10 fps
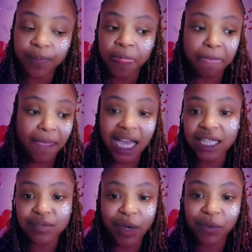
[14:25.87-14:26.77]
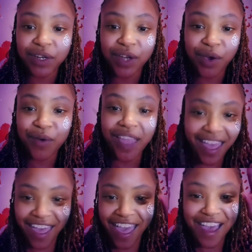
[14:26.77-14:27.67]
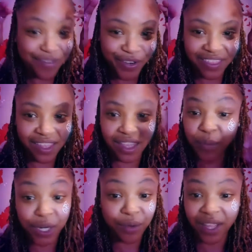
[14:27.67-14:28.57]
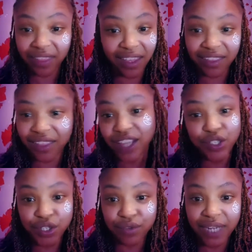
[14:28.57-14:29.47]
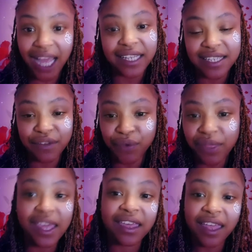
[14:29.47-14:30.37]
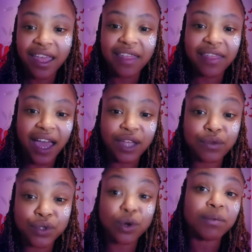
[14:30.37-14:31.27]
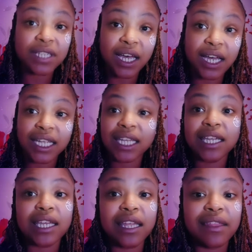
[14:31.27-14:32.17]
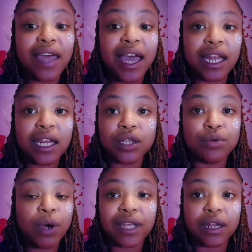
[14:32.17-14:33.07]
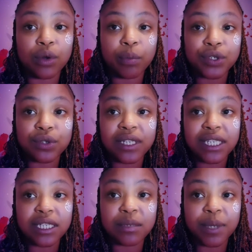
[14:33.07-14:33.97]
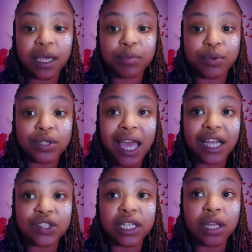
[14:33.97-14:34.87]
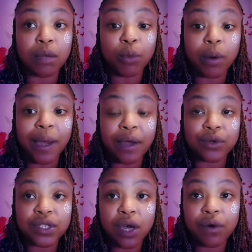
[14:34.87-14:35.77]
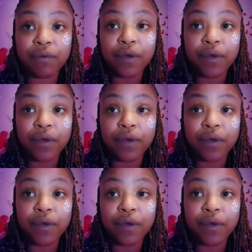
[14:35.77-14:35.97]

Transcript: And when we know everything, we know nothing. That's just the reality. If you think that you've stopped learning, then you won't get an opportunity to be able to actually learn more about yourself.